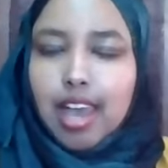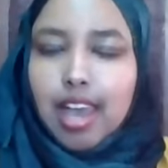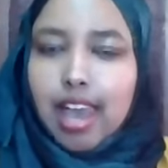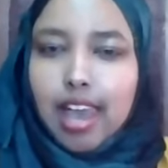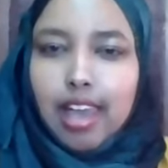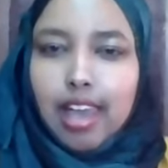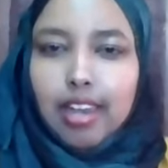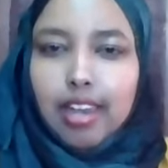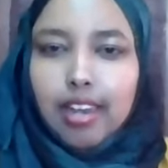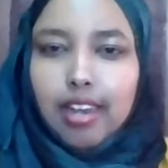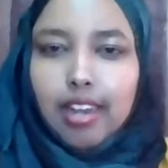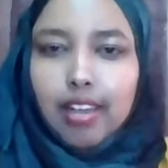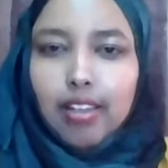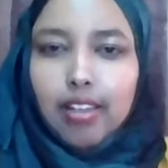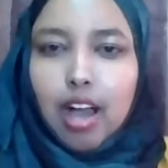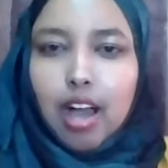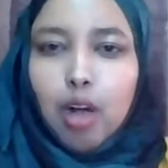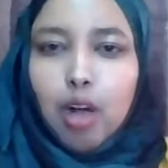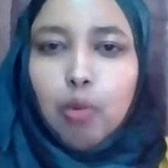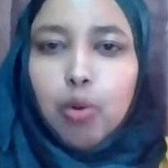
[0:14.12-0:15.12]
And
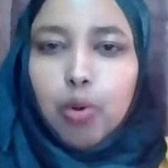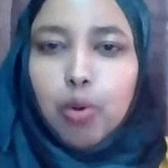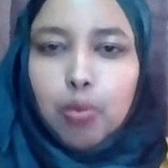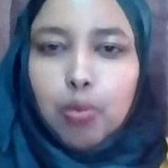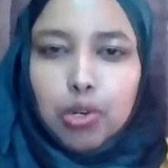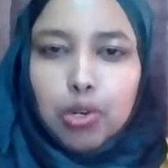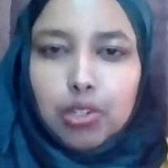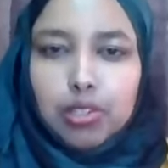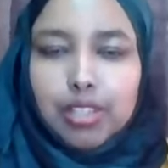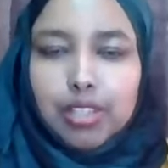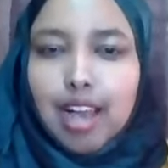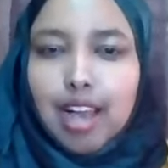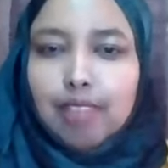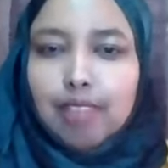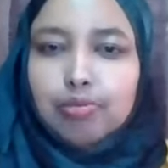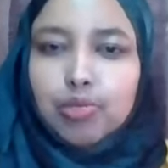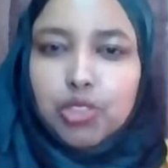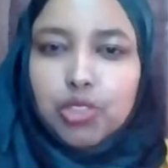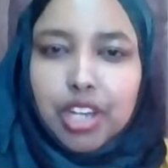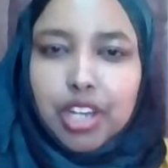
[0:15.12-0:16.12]
our world have
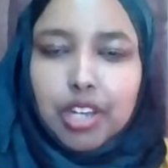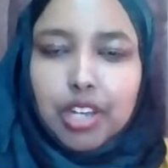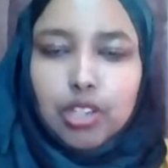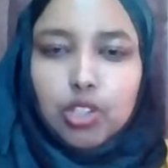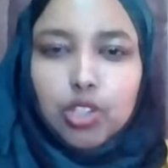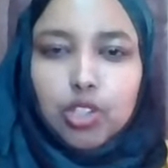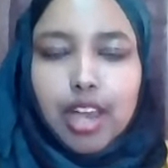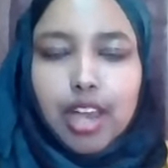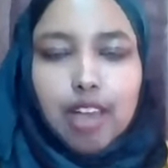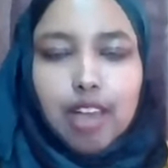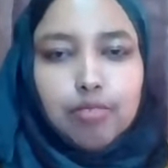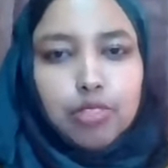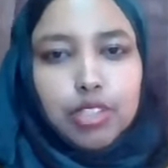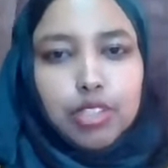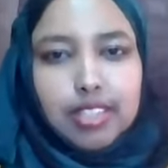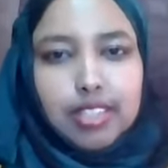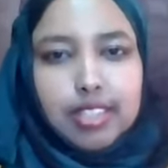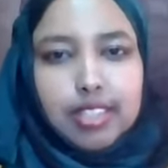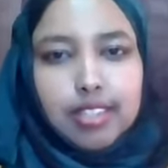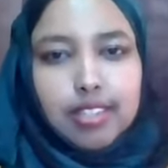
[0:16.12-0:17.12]
changed ever
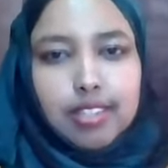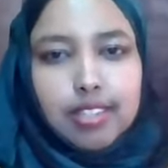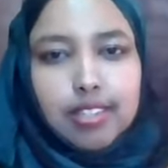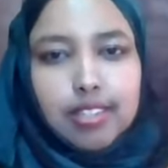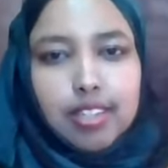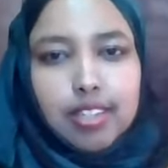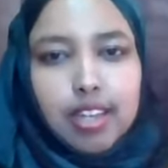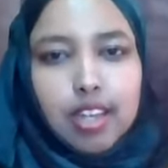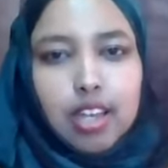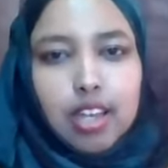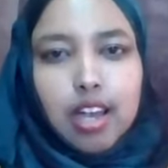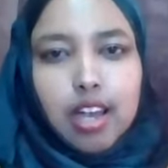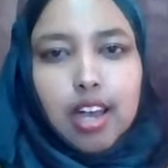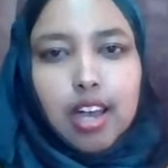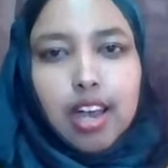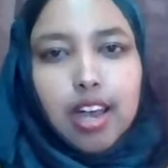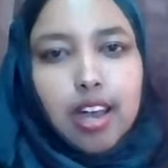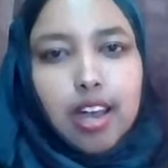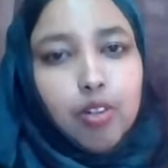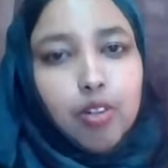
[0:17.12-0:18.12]
since
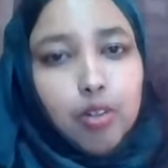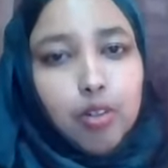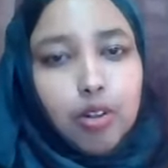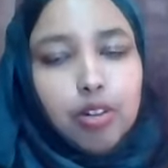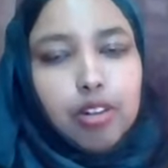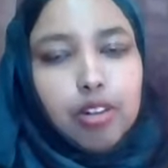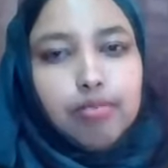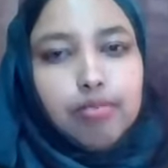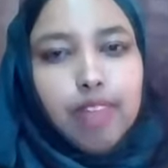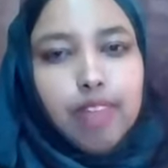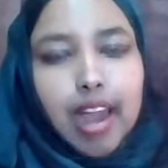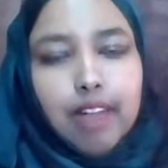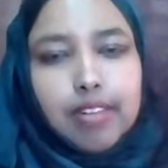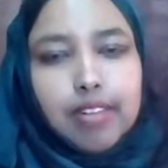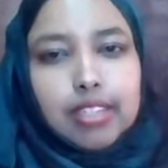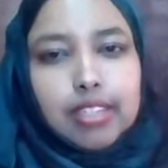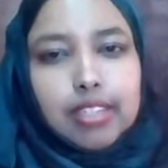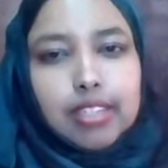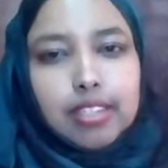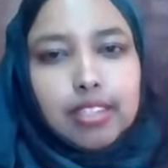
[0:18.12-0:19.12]
uh,
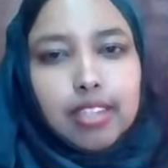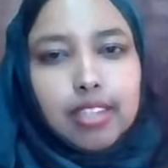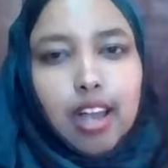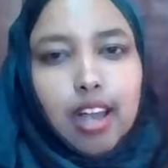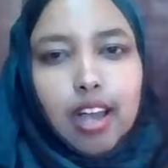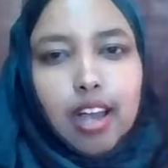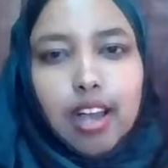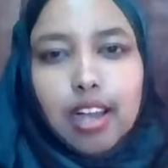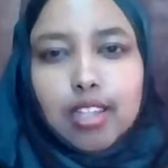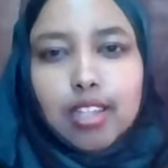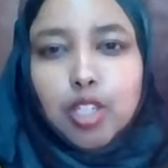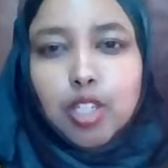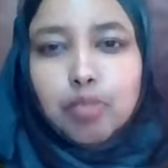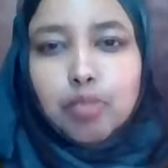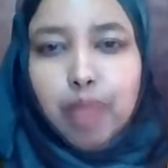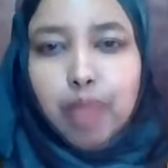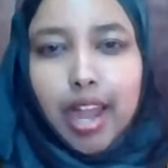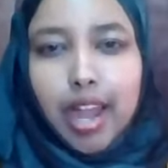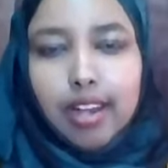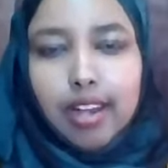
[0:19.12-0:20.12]
coronavirus uh,
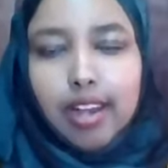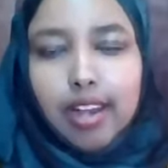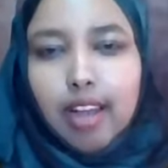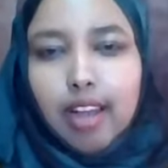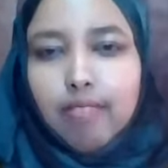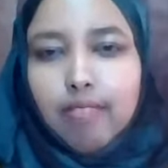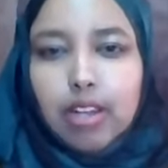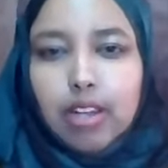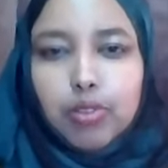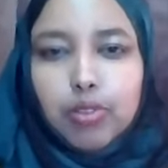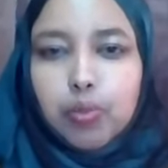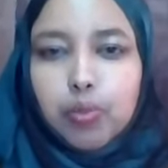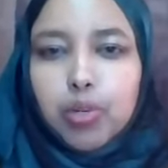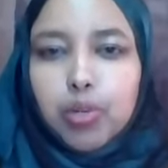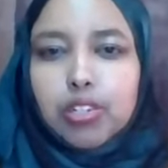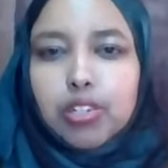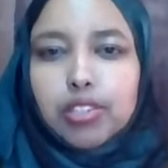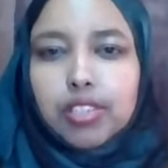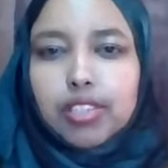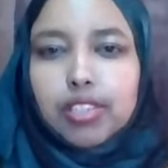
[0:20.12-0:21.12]
spread around the
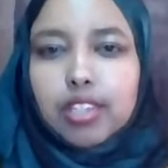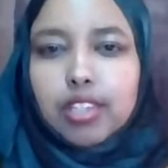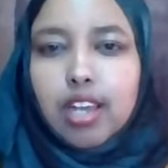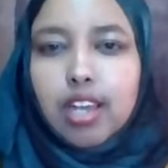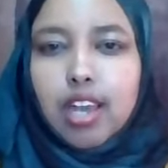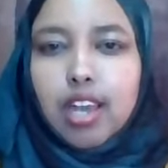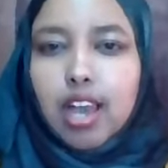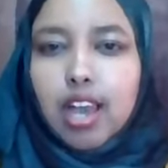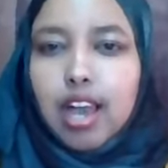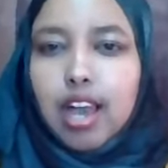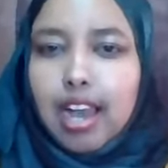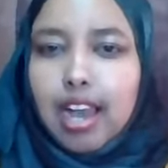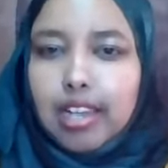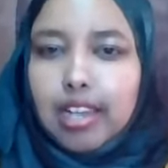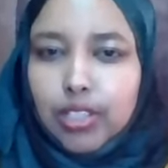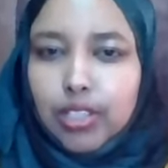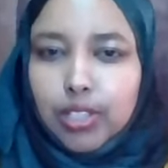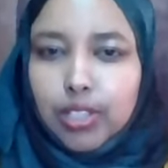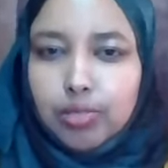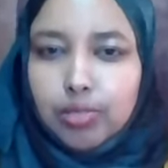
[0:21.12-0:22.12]
world. I
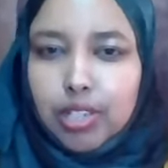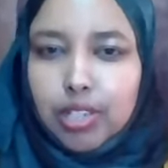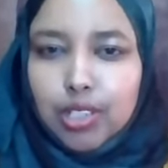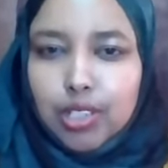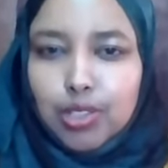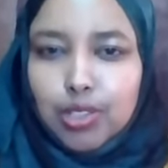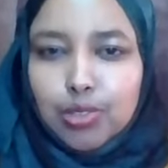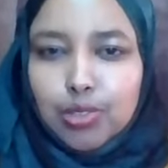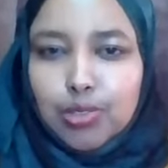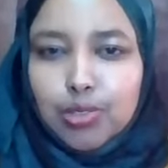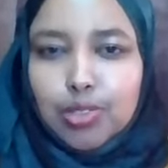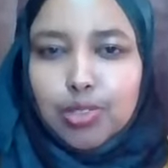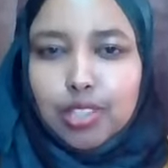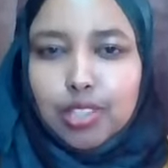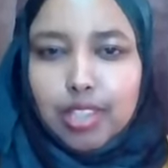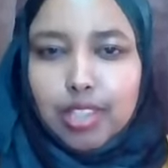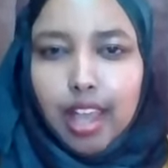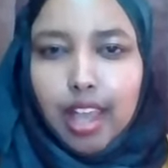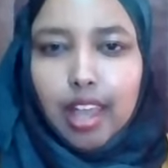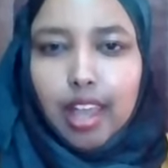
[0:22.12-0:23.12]
just wanted to
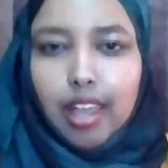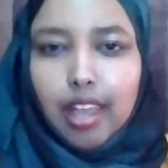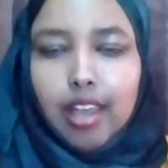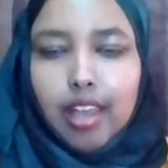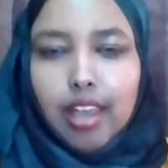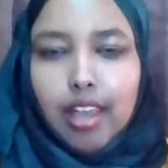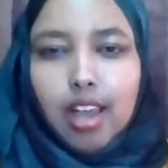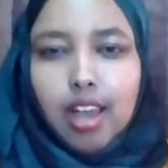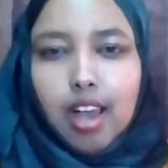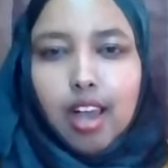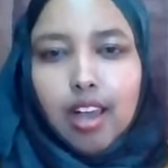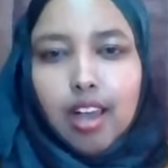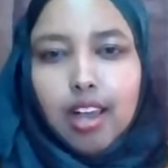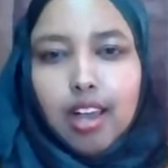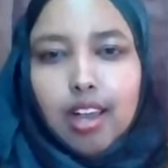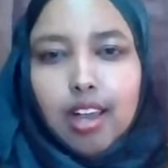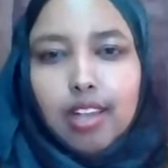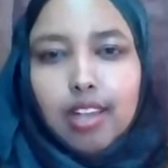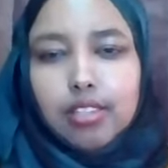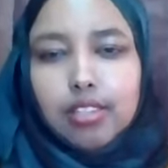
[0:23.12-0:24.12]
say
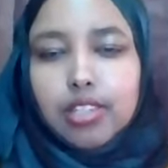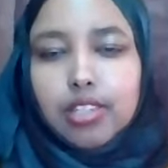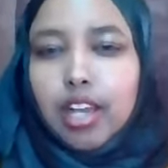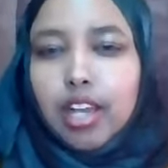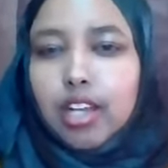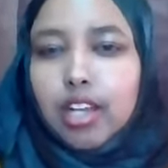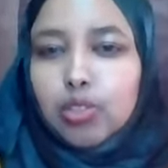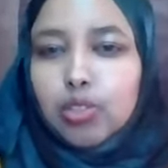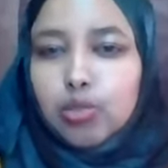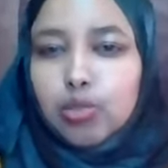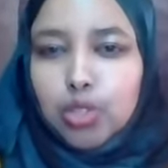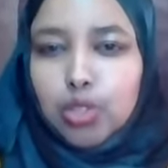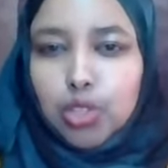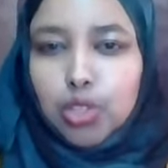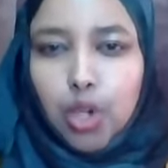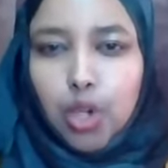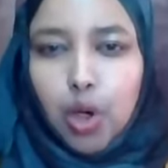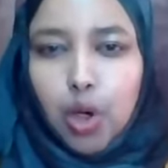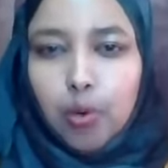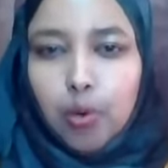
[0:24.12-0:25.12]
uh, the Deqa Nur
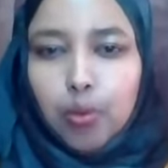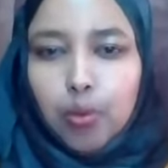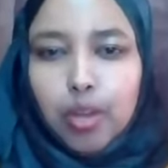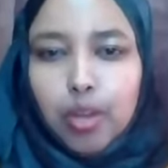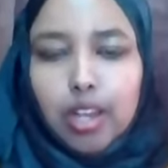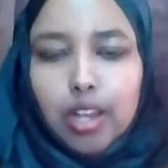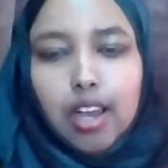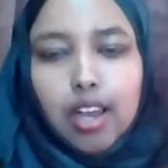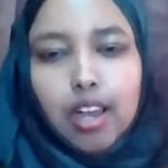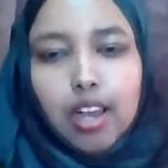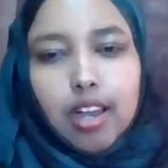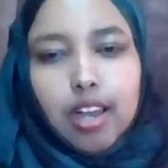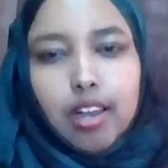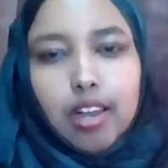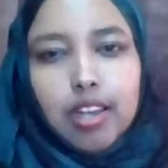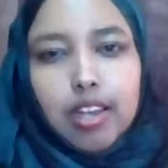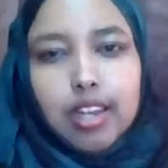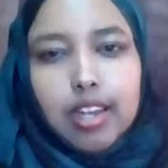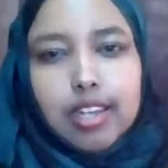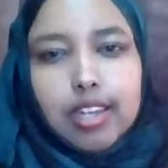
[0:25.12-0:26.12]
Show
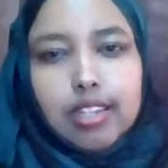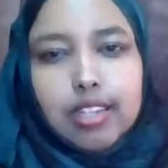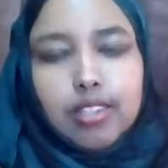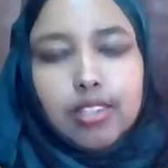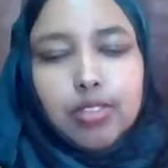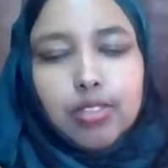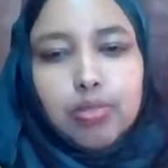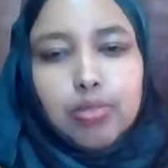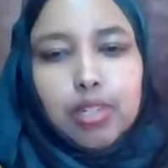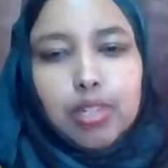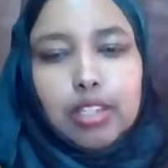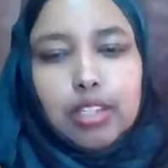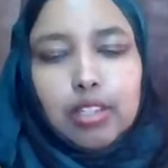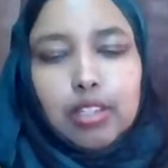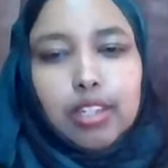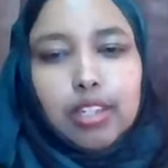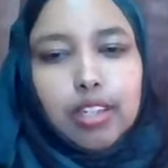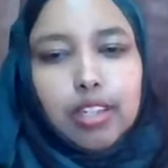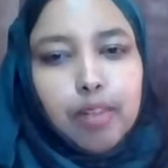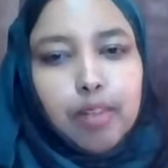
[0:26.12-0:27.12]
uh, is
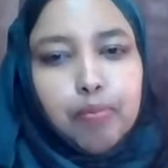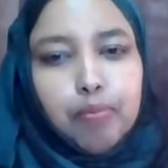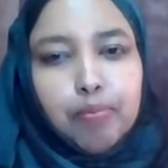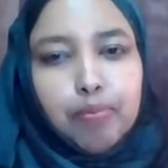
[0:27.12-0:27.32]
really